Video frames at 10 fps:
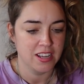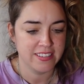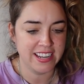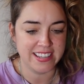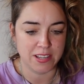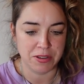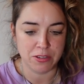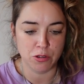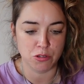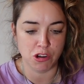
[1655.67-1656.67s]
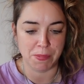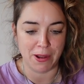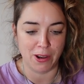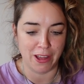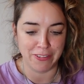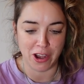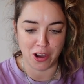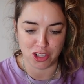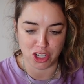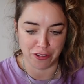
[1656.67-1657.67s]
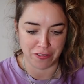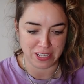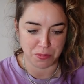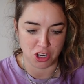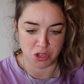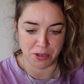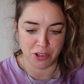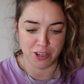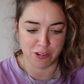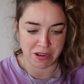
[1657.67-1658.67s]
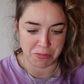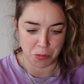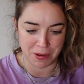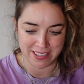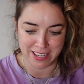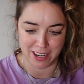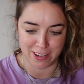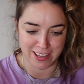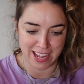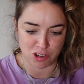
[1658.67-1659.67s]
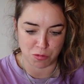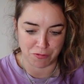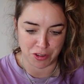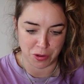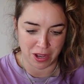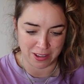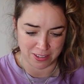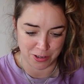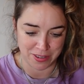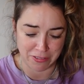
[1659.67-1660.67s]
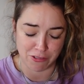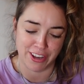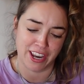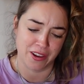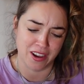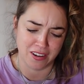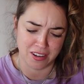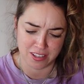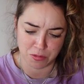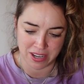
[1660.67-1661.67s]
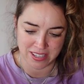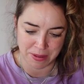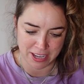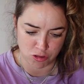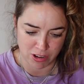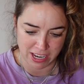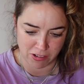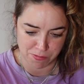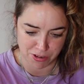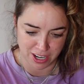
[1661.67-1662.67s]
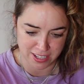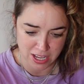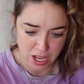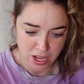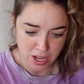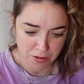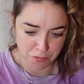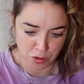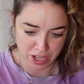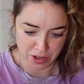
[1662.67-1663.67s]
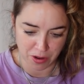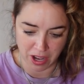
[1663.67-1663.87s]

Dear Lisa, we saw your story about loving our sugar face polish and we couldn't agree more. Please include an extra one for you so you never run low. Oh, as well as some extra hero products for you.